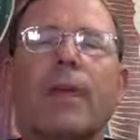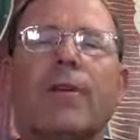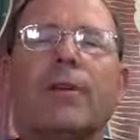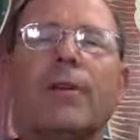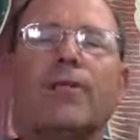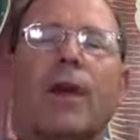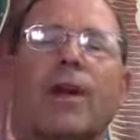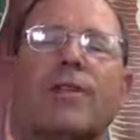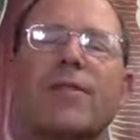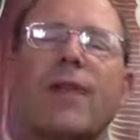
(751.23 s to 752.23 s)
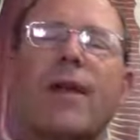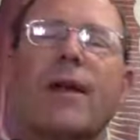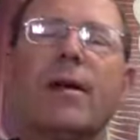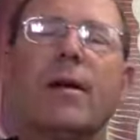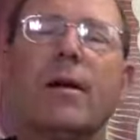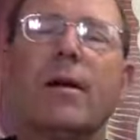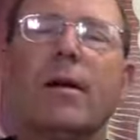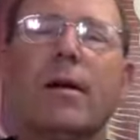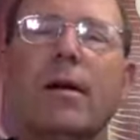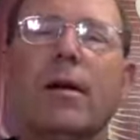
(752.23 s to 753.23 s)
which I try to explain
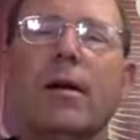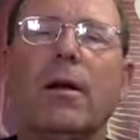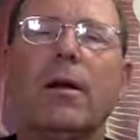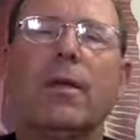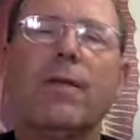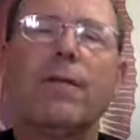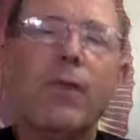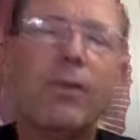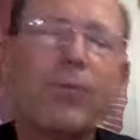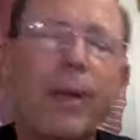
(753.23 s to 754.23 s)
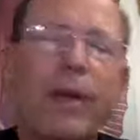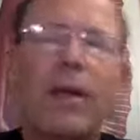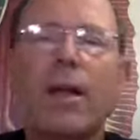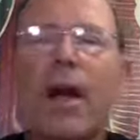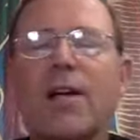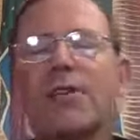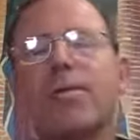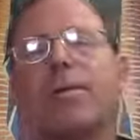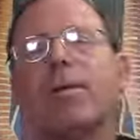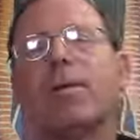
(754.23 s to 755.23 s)
the first reading of the
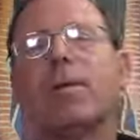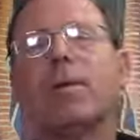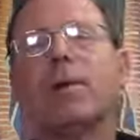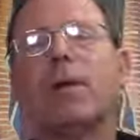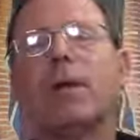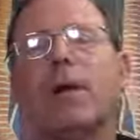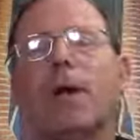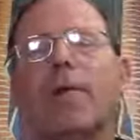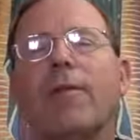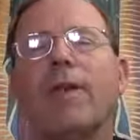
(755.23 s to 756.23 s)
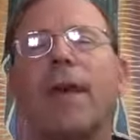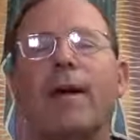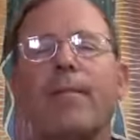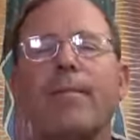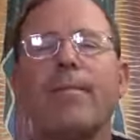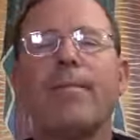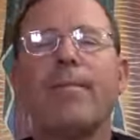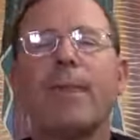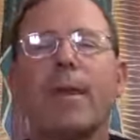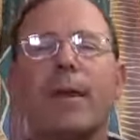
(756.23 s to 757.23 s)
Gospel of the day.
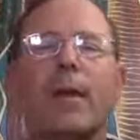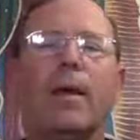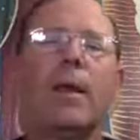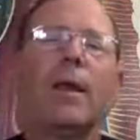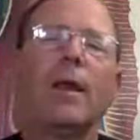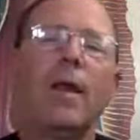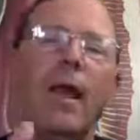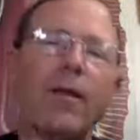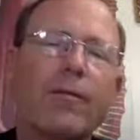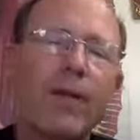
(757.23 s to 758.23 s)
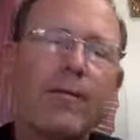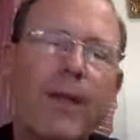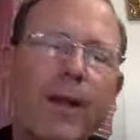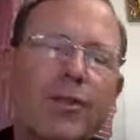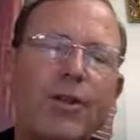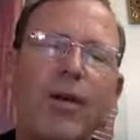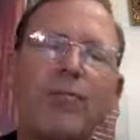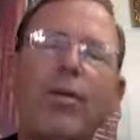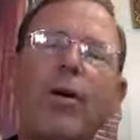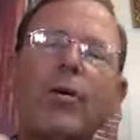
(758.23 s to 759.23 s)
Then, after I finish, you
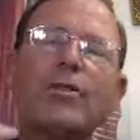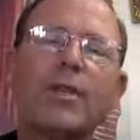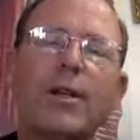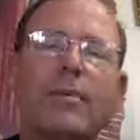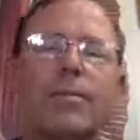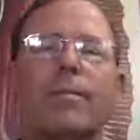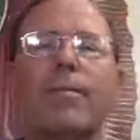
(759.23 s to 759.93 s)
have posted